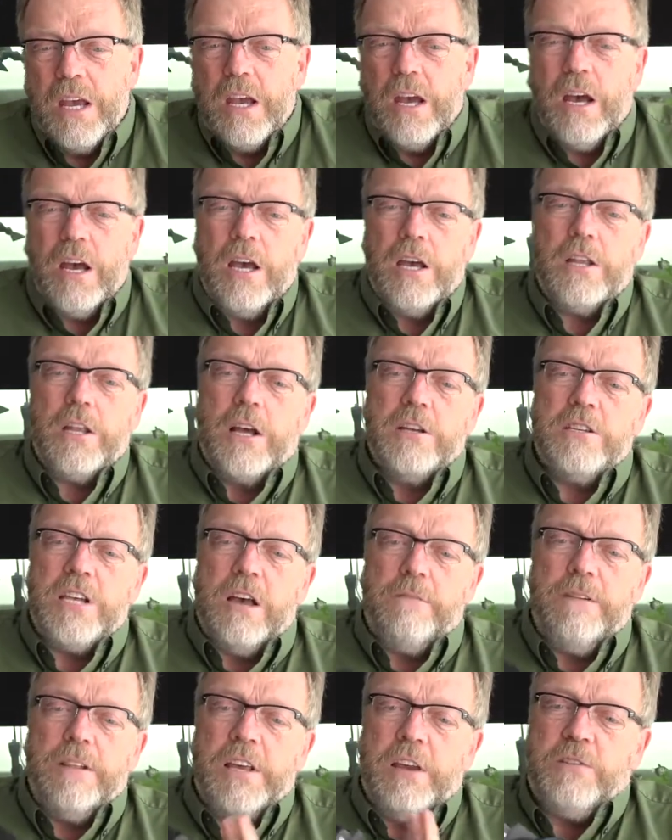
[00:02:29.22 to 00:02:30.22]
It does
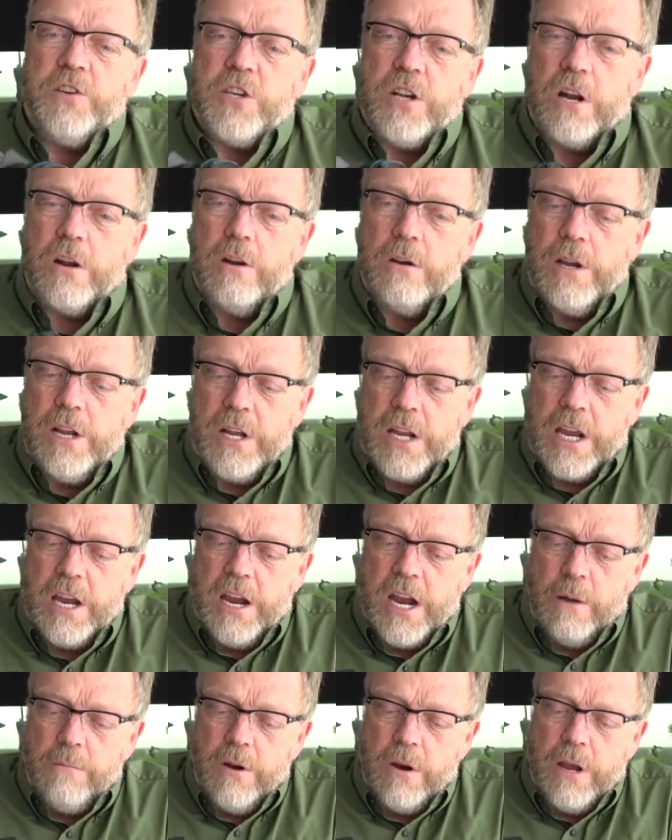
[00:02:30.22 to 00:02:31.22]
have a leaf shutter in the
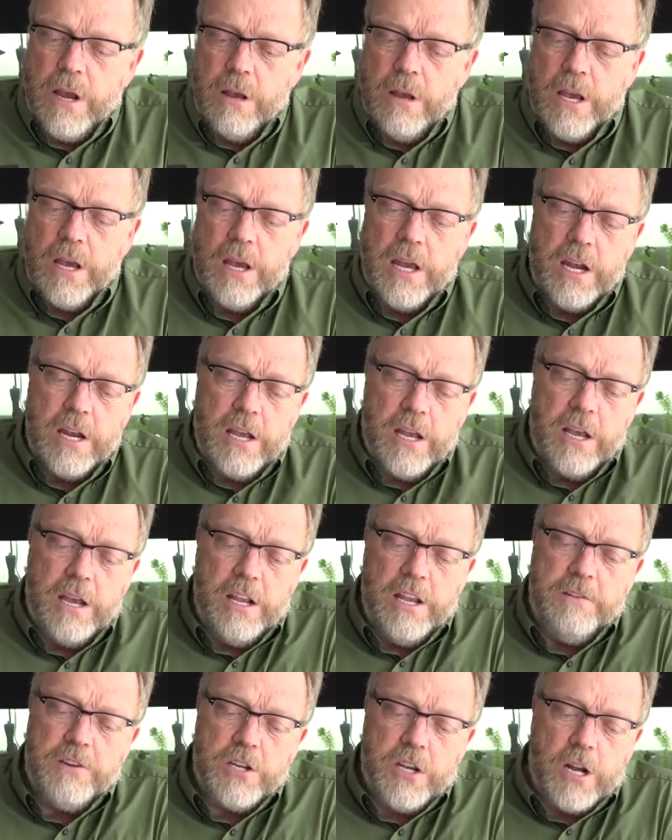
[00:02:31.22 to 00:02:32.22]
camera, and a
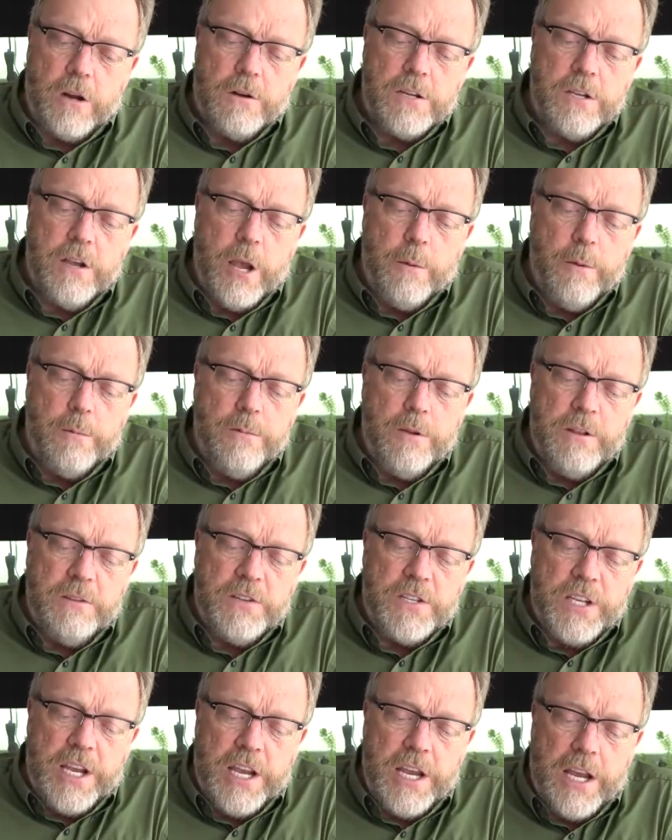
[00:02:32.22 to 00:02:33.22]
leaf shutter is capable of
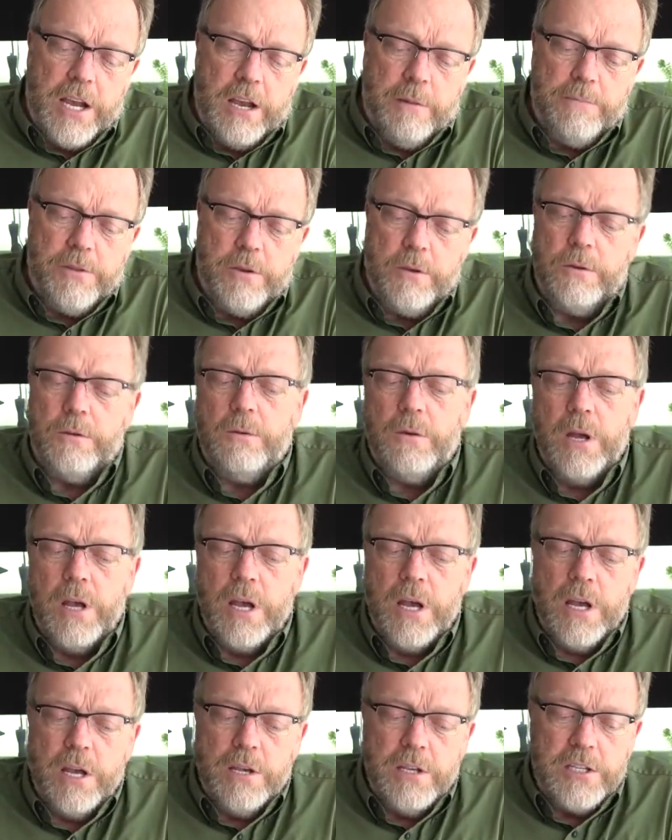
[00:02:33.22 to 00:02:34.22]
syncing up to
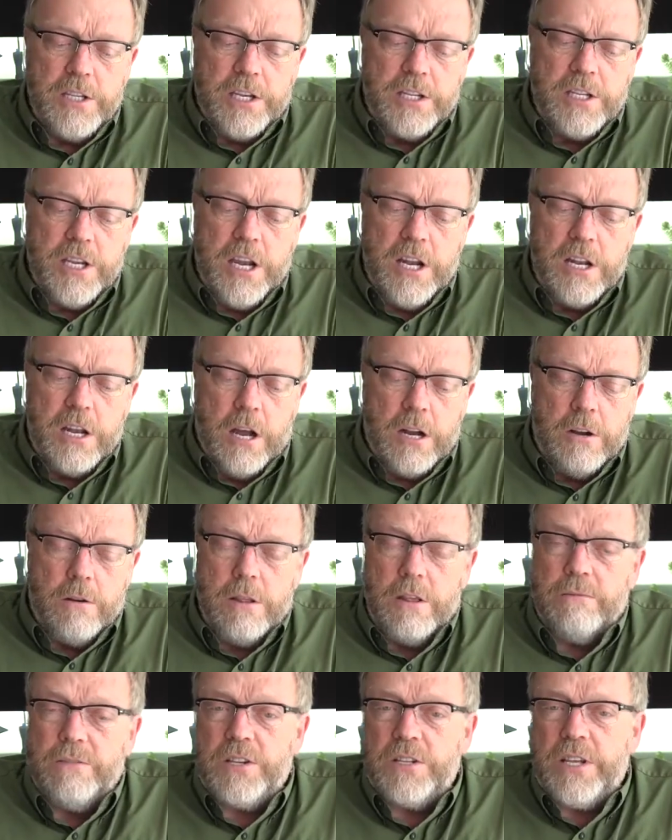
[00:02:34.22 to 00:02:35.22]

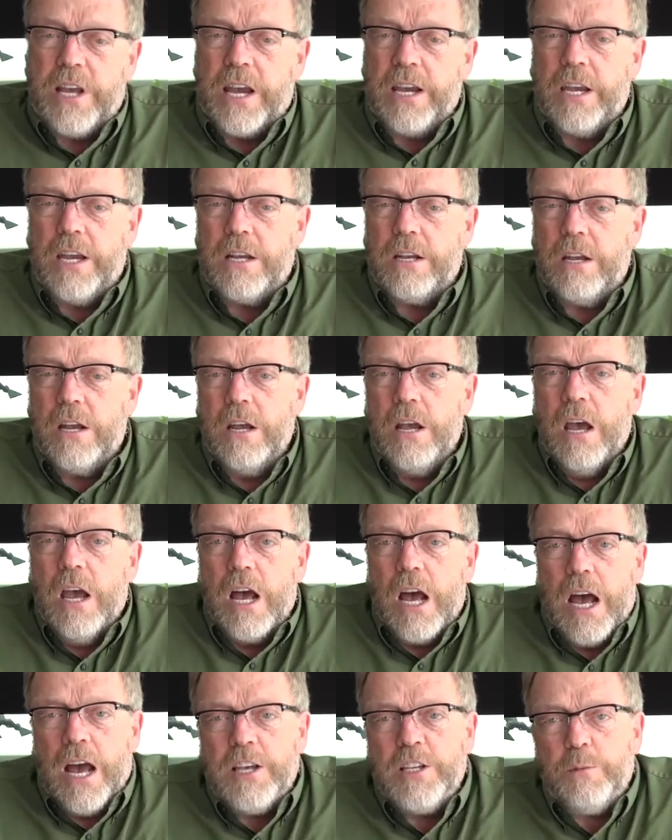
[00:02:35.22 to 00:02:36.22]
1/1600th of a second.
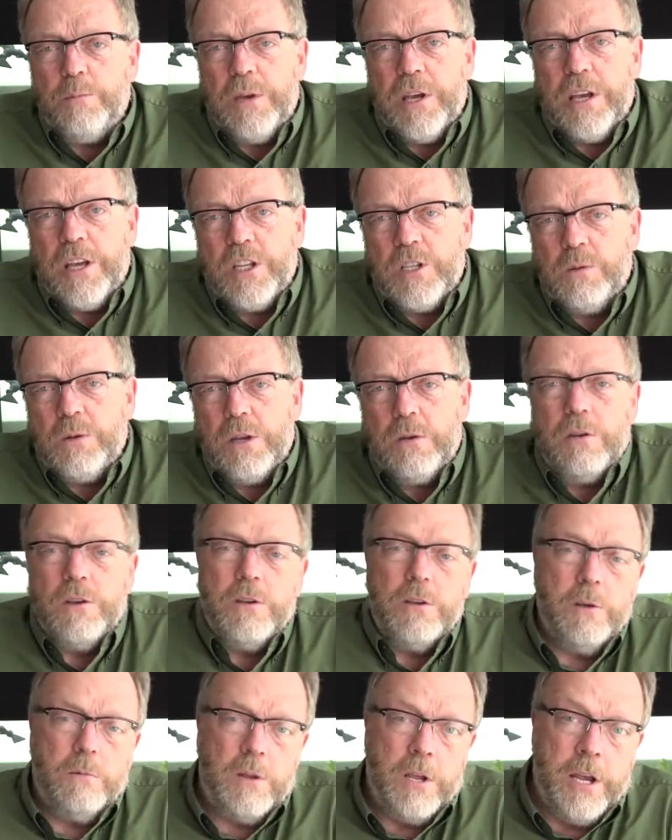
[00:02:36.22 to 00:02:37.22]
High speeds
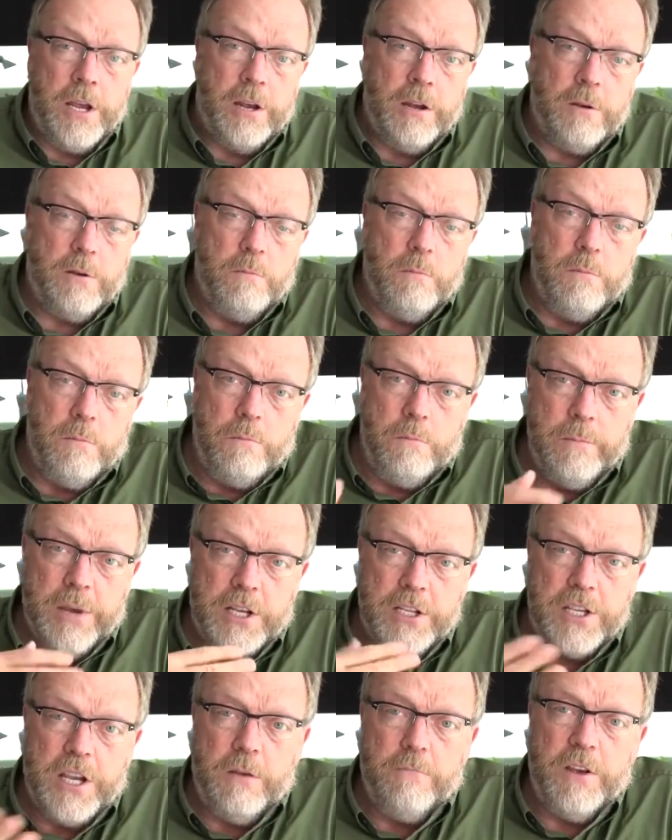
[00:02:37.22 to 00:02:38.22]
and
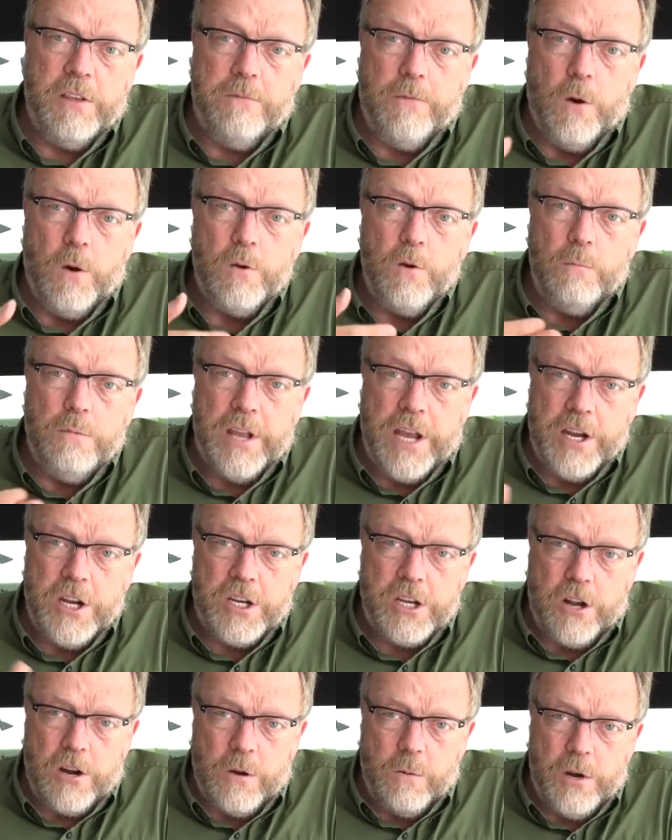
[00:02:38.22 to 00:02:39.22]
mixing with focal plane
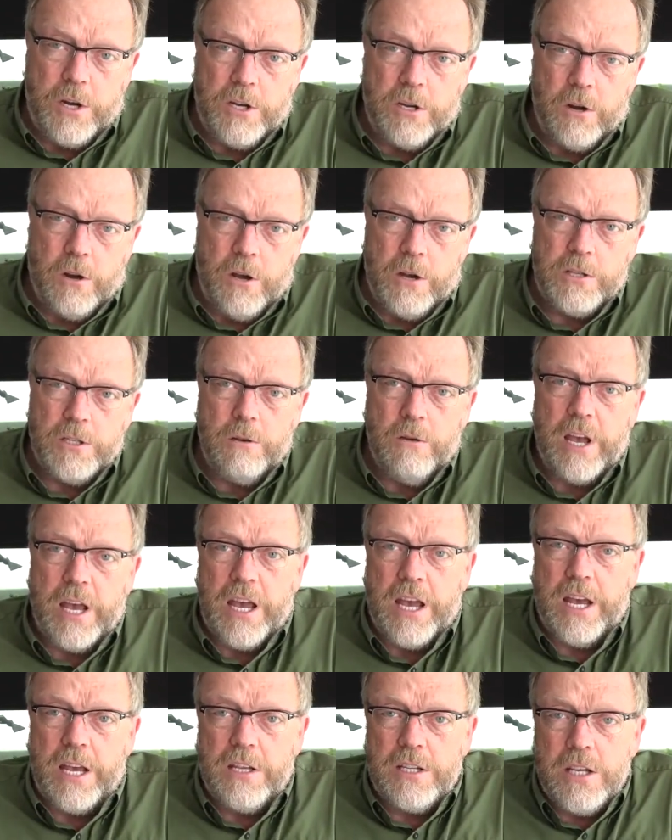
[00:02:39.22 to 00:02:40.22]
shutter, which it also
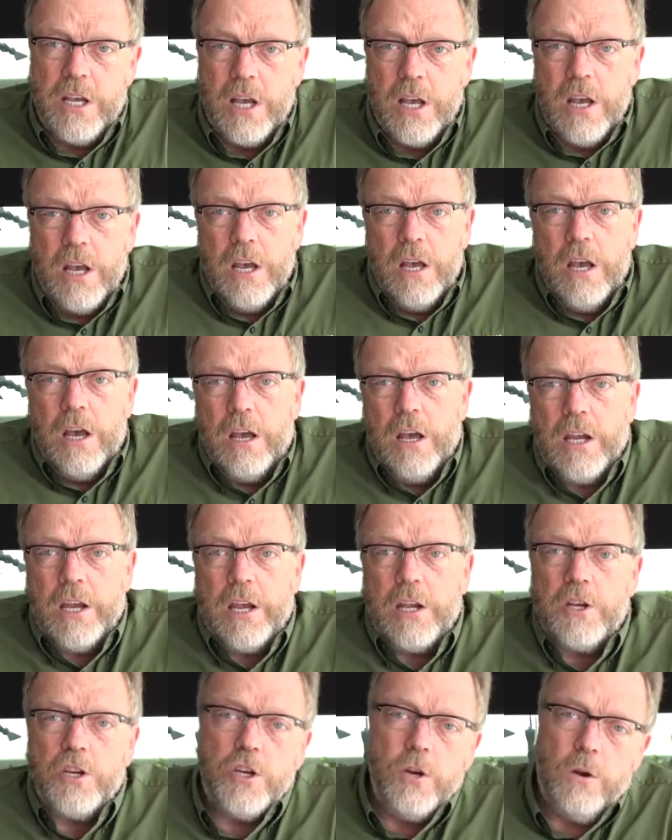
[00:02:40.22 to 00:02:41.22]
has, it
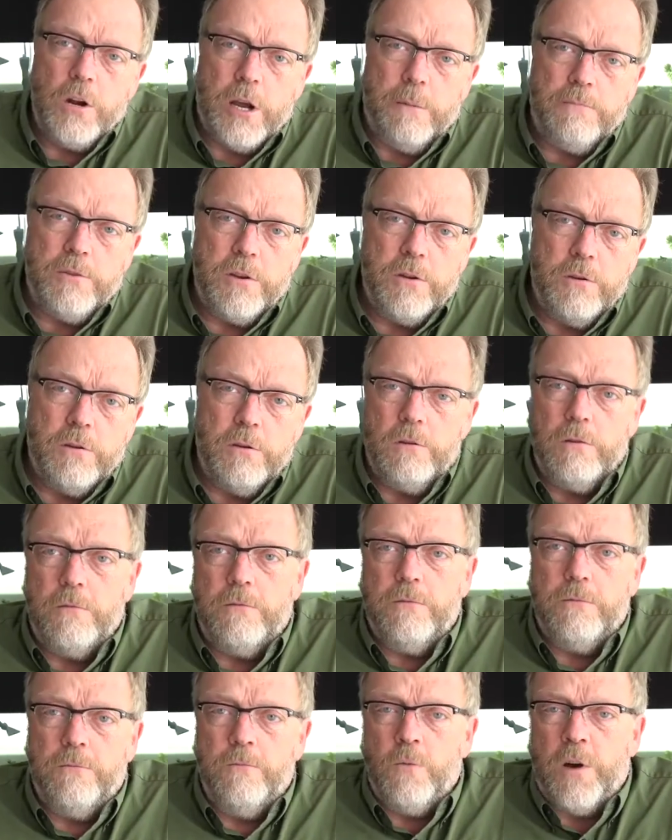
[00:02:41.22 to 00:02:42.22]
can shoot up to
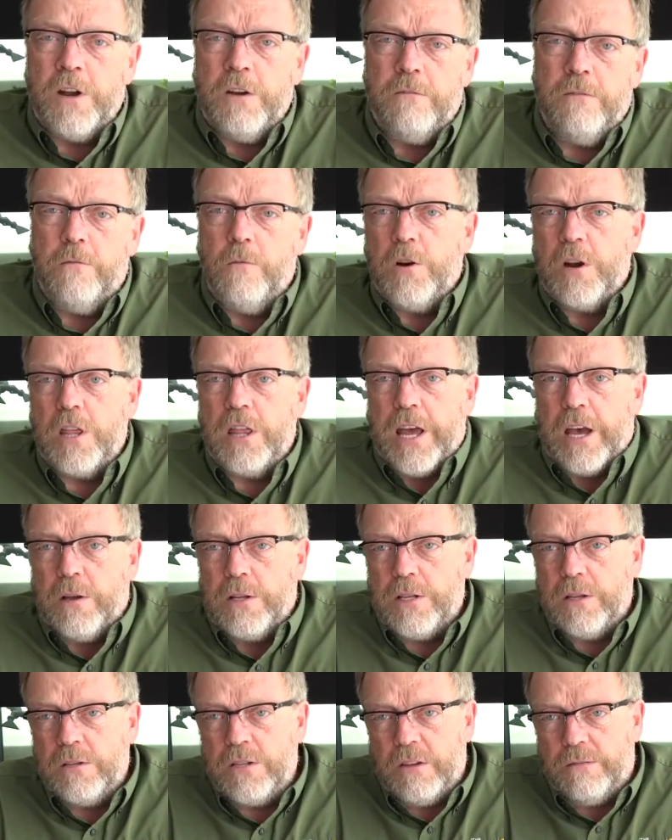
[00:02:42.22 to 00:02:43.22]

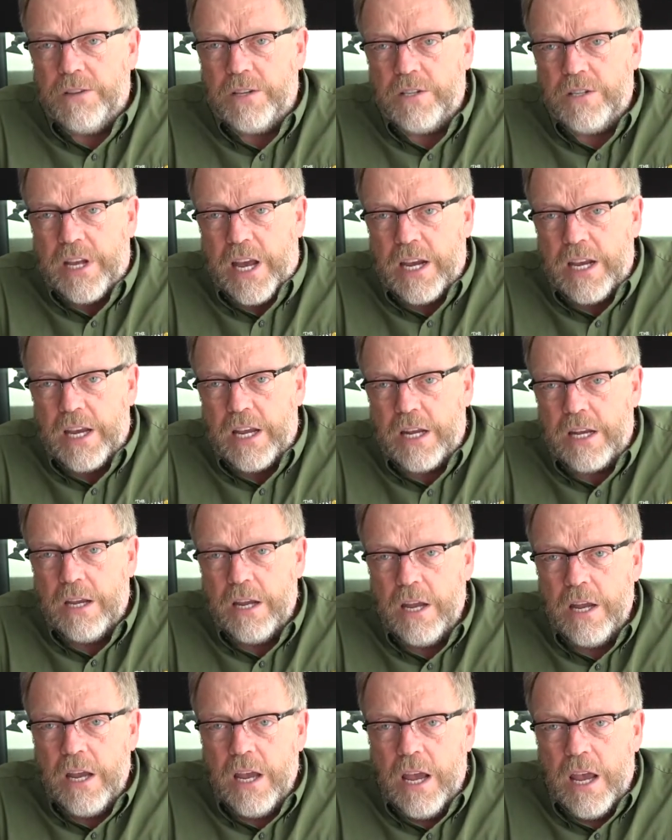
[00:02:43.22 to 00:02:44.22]
1/4000th of a second
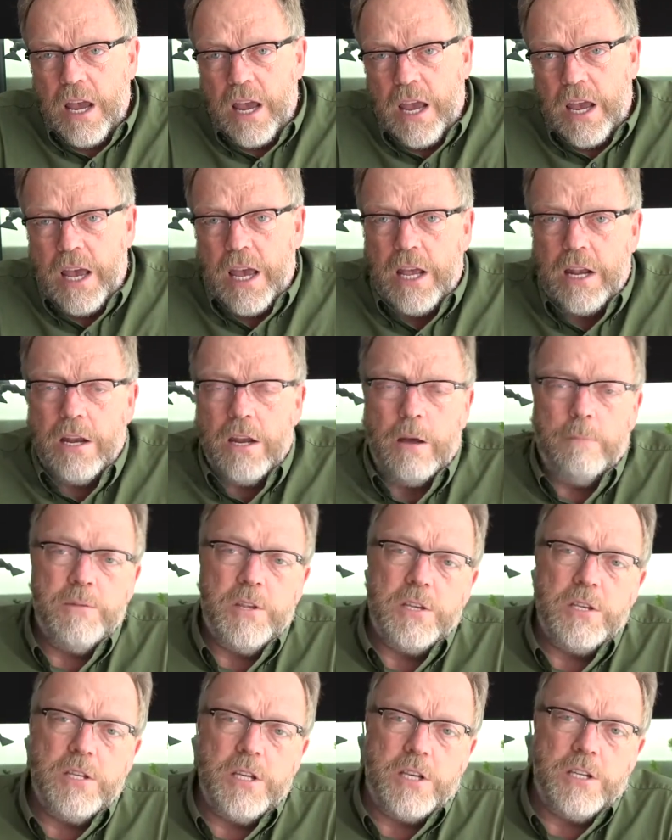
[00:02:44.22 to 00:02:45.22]
and up
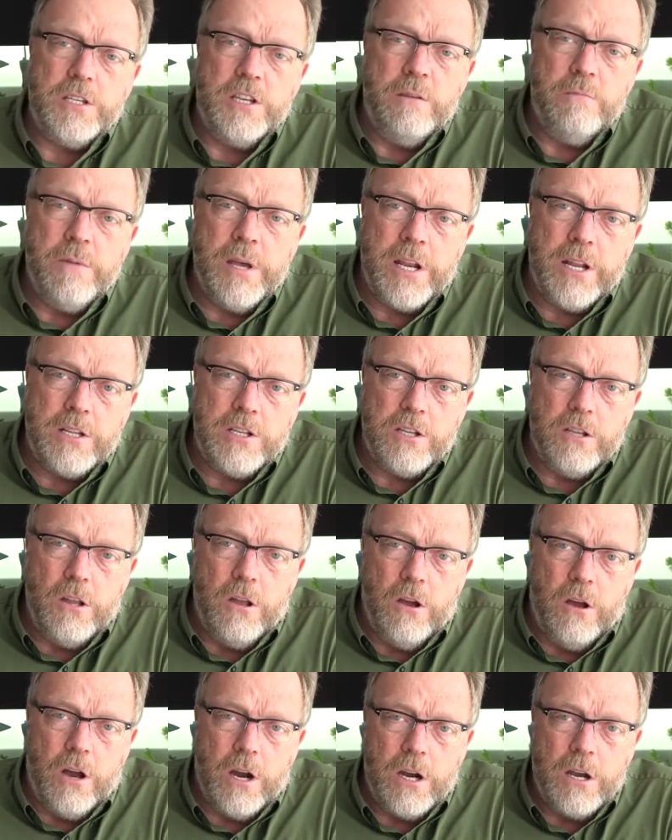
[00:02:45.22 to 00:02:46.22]
to 60 minutes
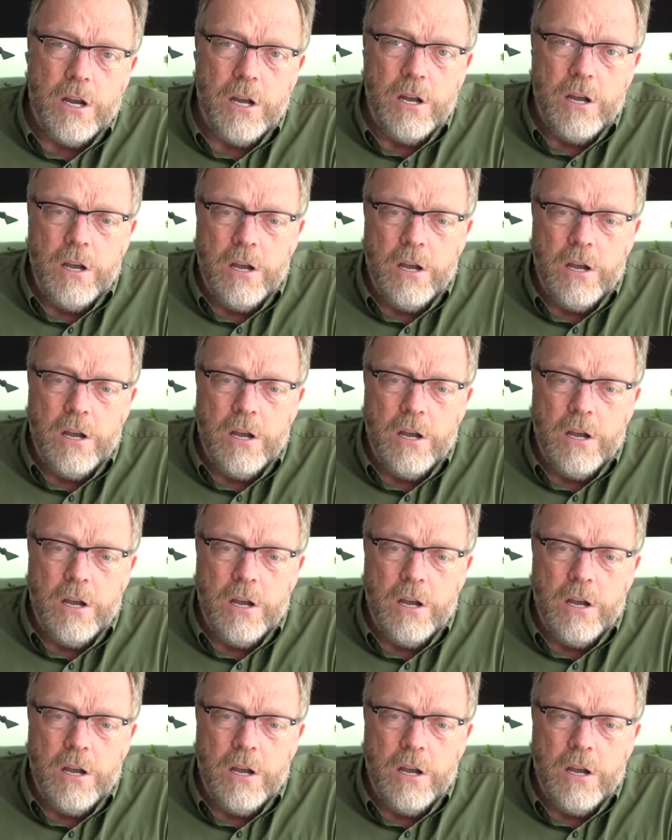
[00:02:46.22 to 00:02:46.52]
long.